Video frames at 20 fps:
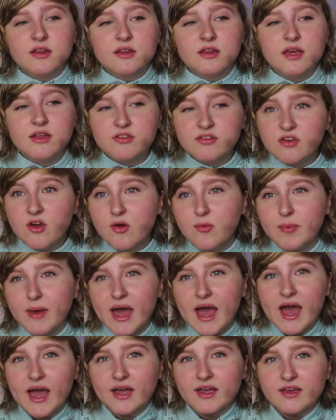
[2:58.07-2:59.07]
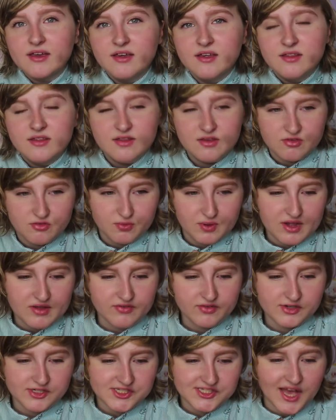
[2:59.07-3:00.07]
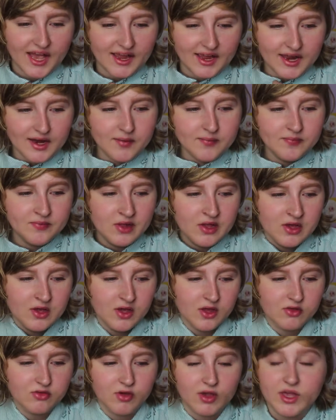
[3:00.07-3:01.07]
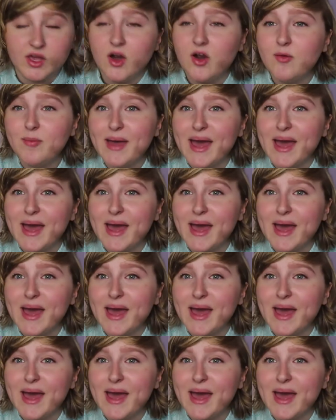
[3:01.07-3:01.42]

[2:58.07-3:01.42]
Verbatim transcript: Let's go back this way for a second. So I go